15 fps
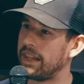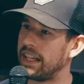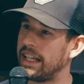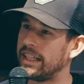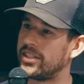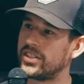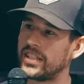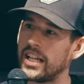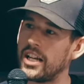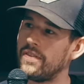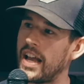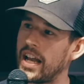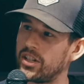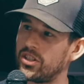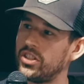instead
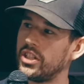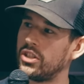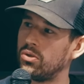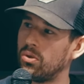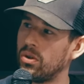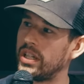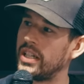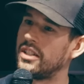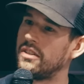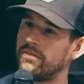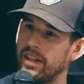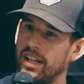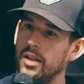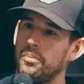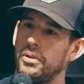of actually going and
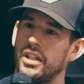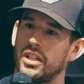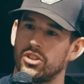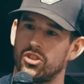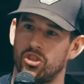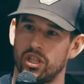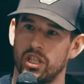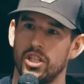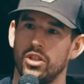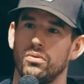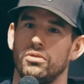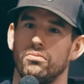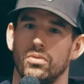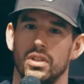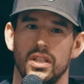developing a
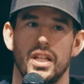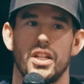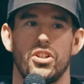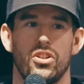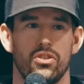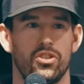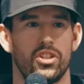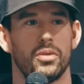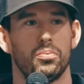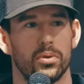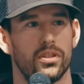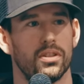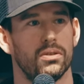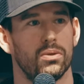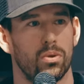genuine relationship
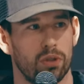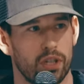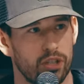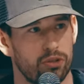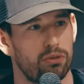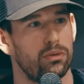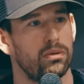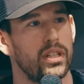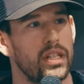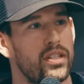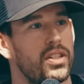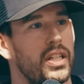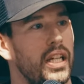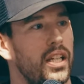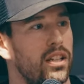with the Lord and truly
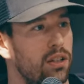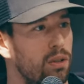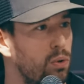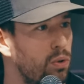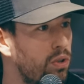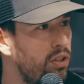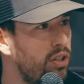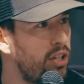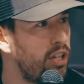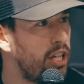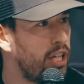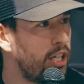seeking the Lord,